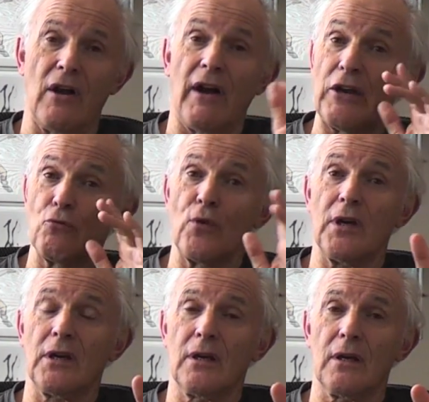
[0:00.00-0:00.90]
night
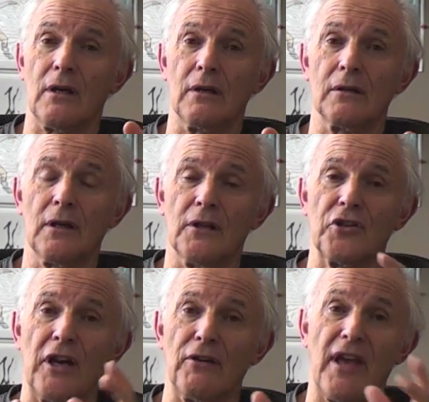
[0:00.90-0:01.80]
Rick cut
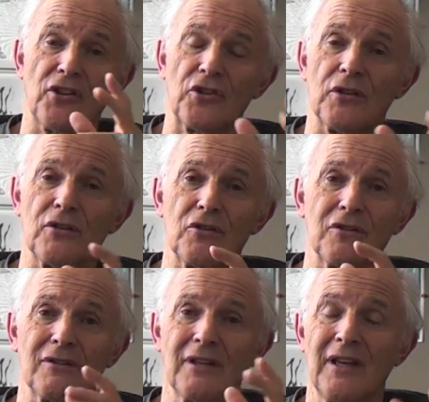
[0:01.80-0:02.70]
out hexagons
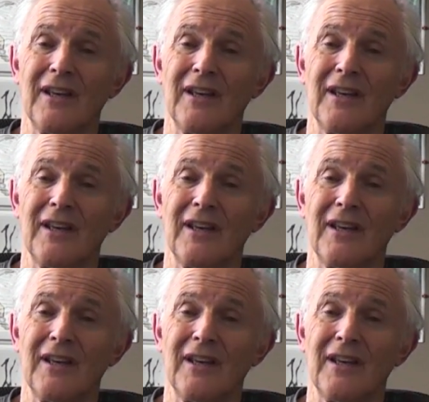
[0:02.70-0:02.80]
and